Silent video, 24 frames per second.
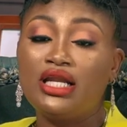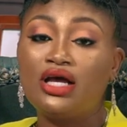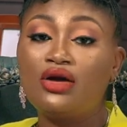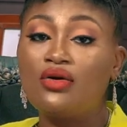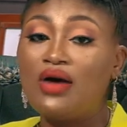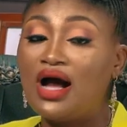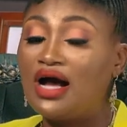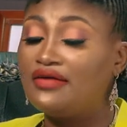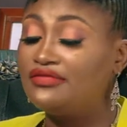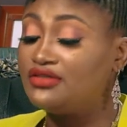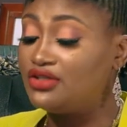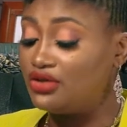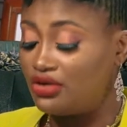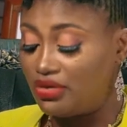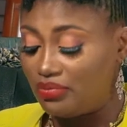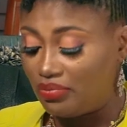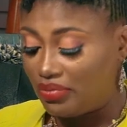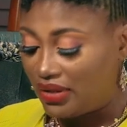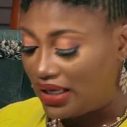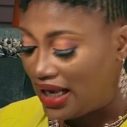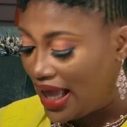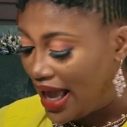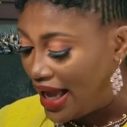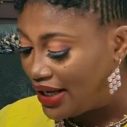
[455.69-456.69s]
They're going to have to
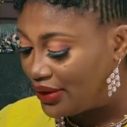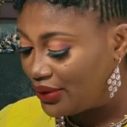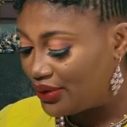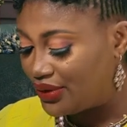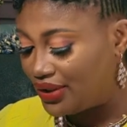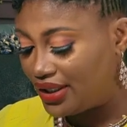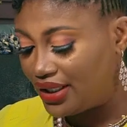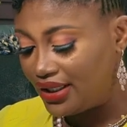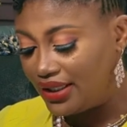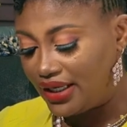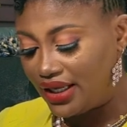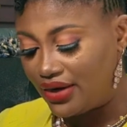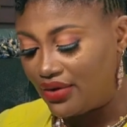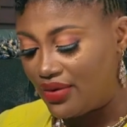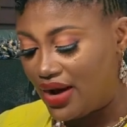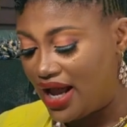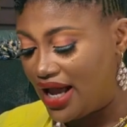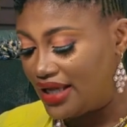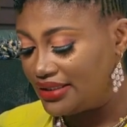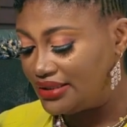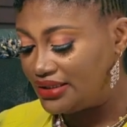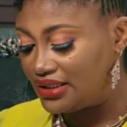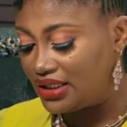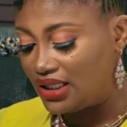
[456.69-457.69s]
plan on it. They're
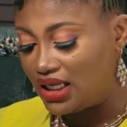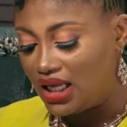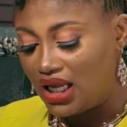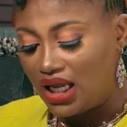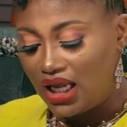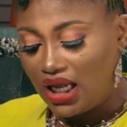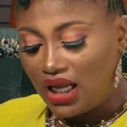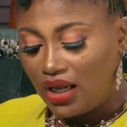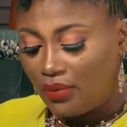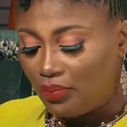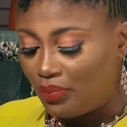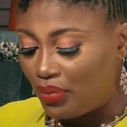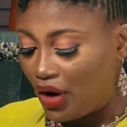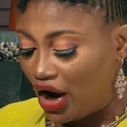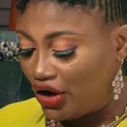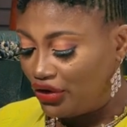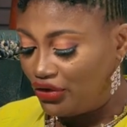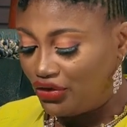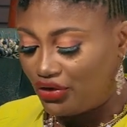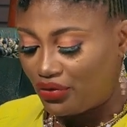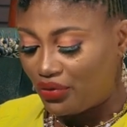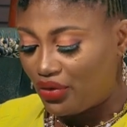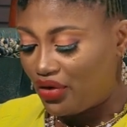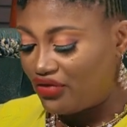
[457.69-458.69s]
going to have to
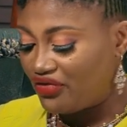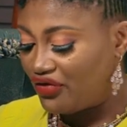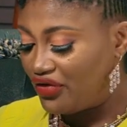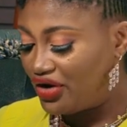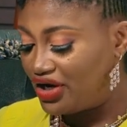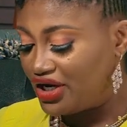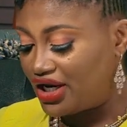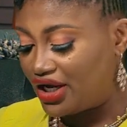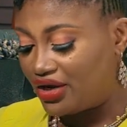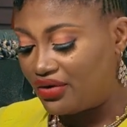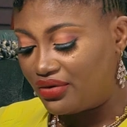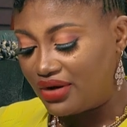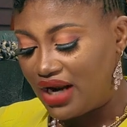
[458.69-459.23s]
ponder over it.